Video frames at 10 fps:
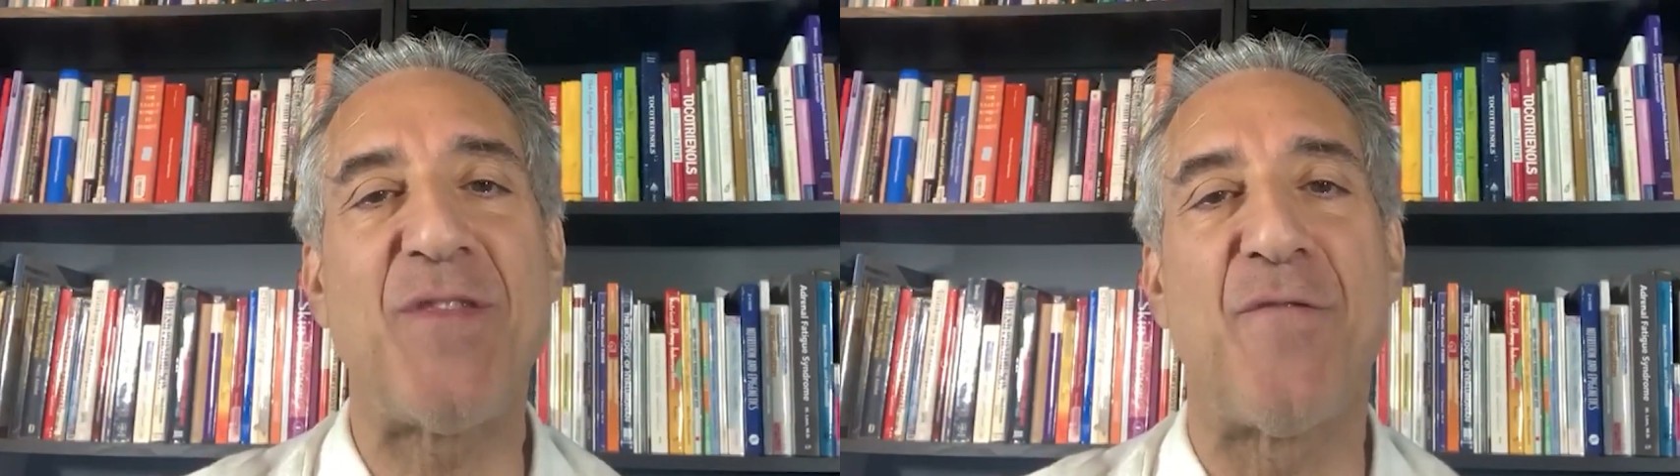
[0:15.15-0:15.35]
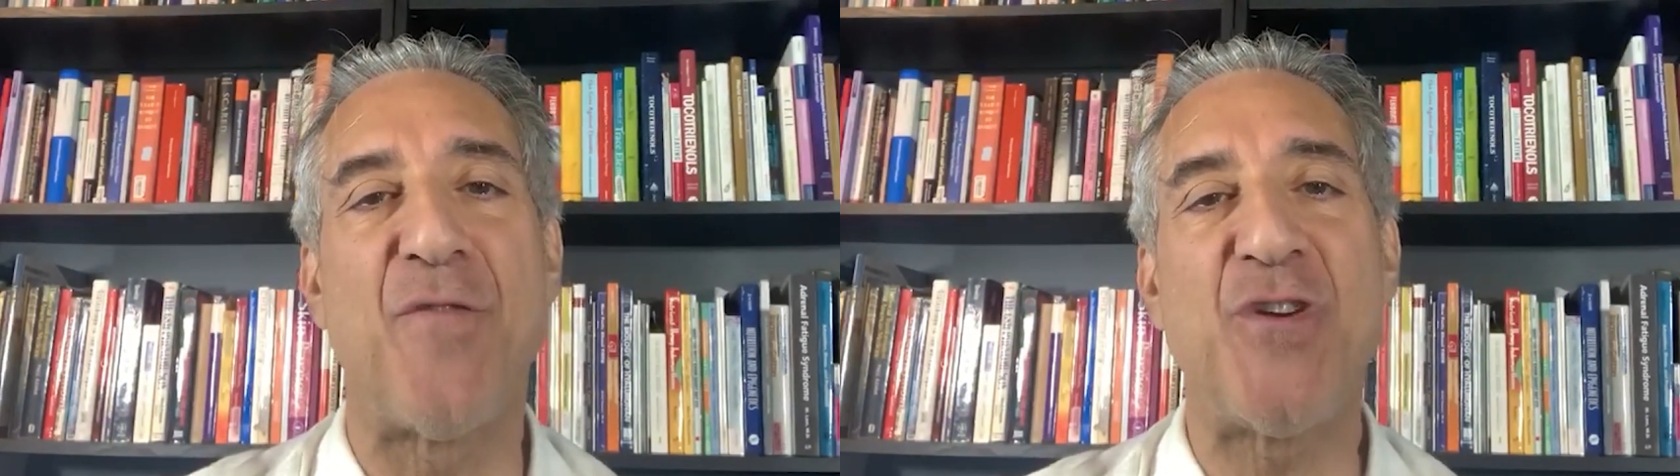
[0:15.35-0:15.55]

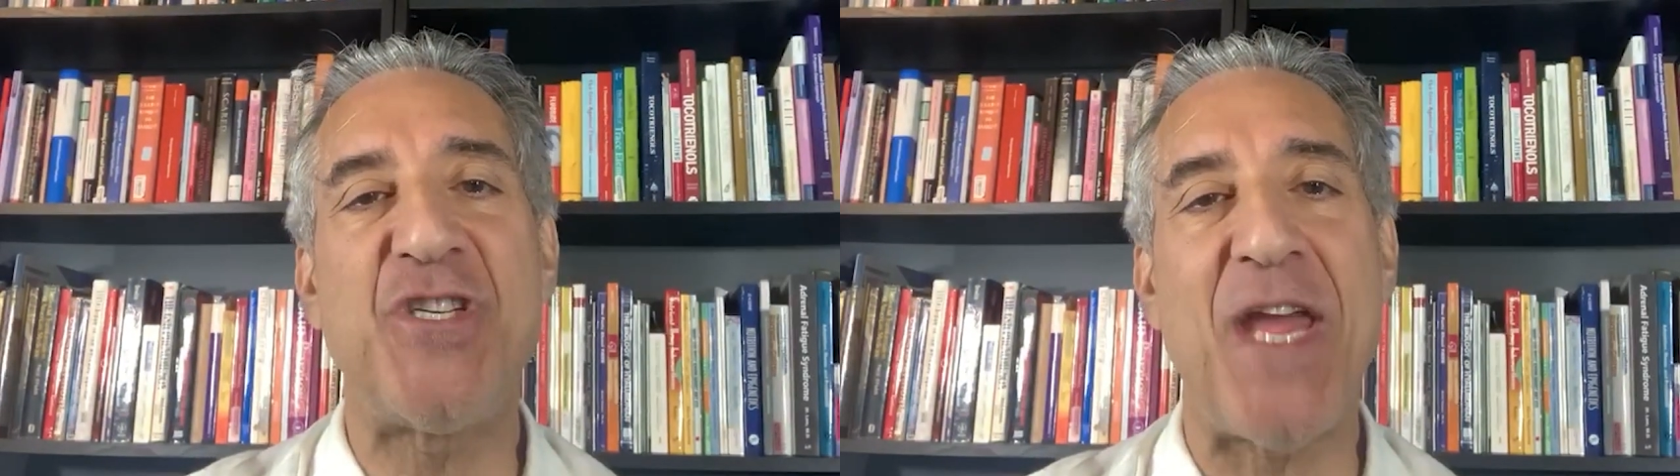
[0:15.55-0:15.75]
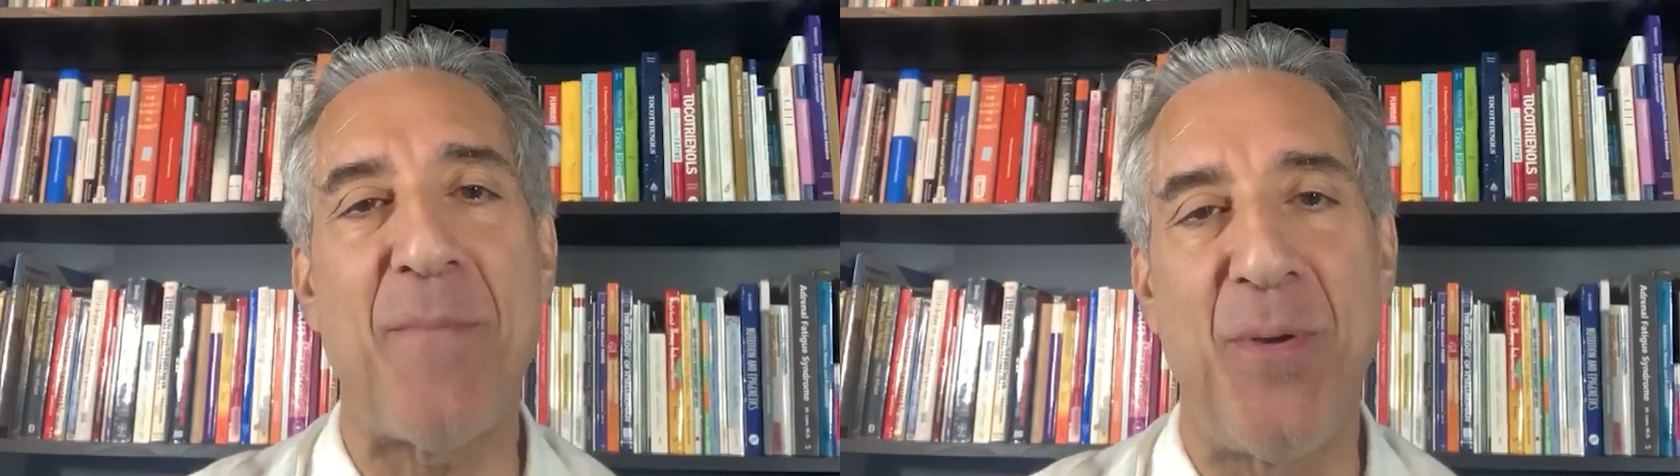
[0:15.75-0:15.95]
the
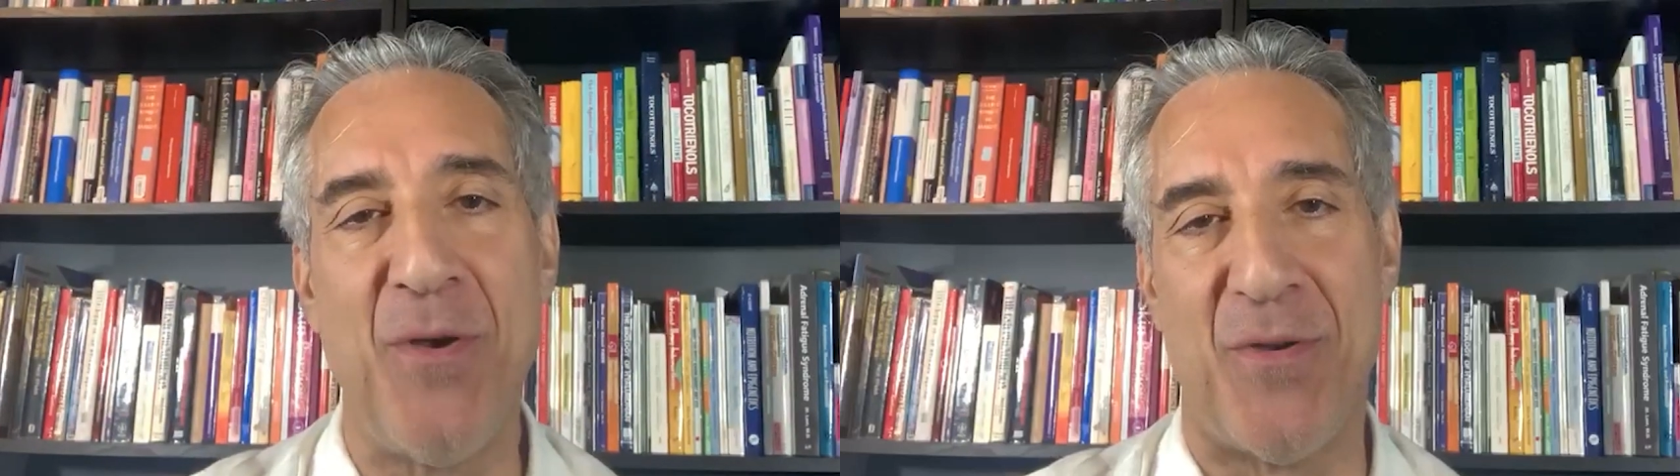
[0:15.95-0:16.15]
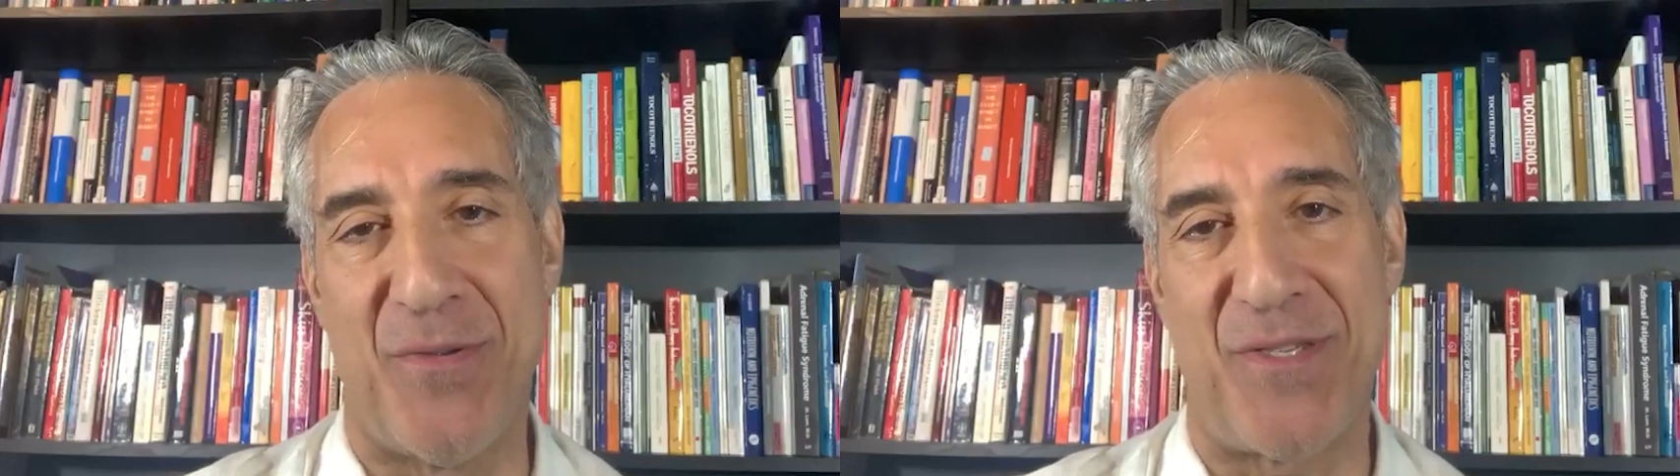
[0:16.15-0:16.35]
first
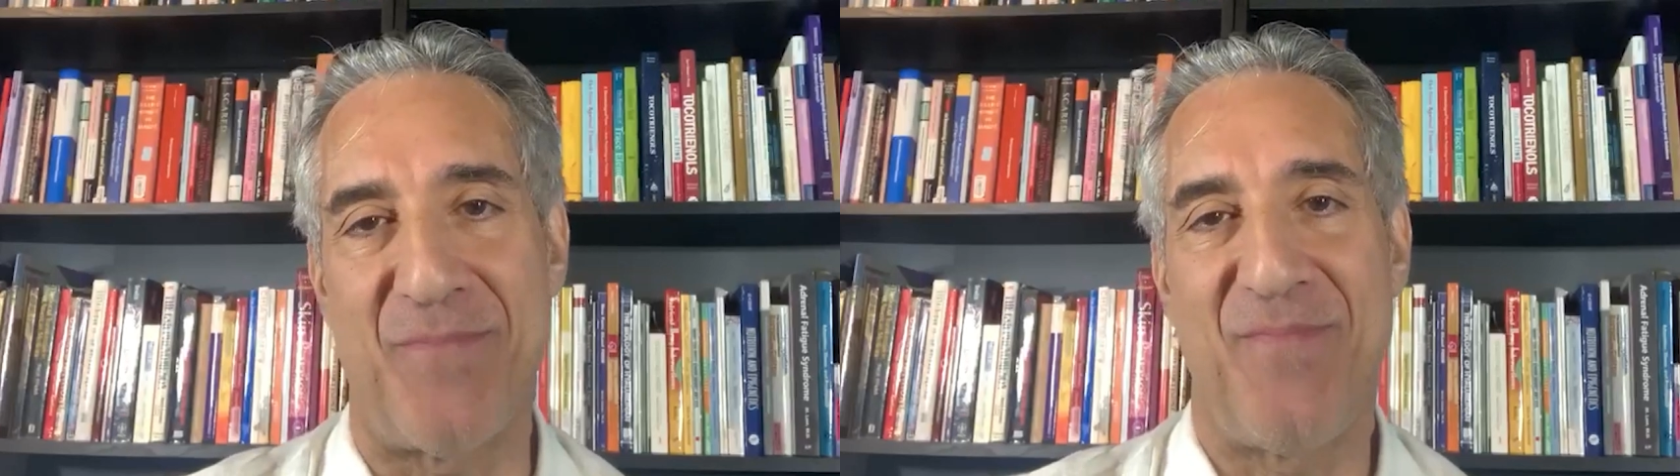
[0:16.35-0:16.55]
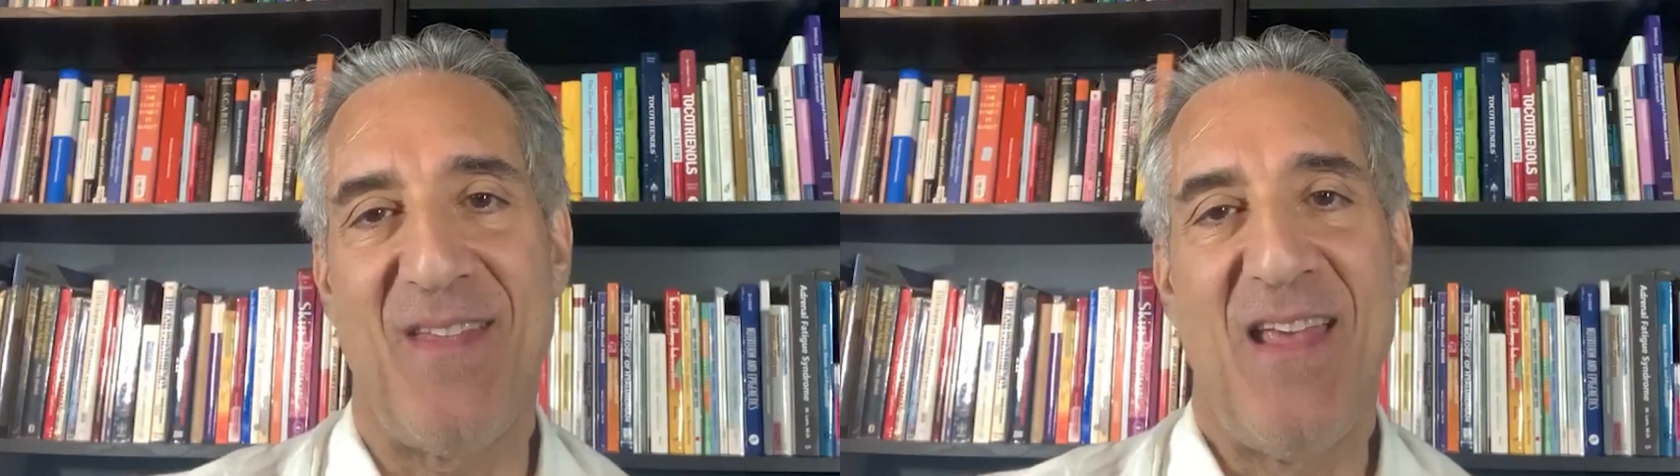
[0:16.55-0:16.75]
shampoos.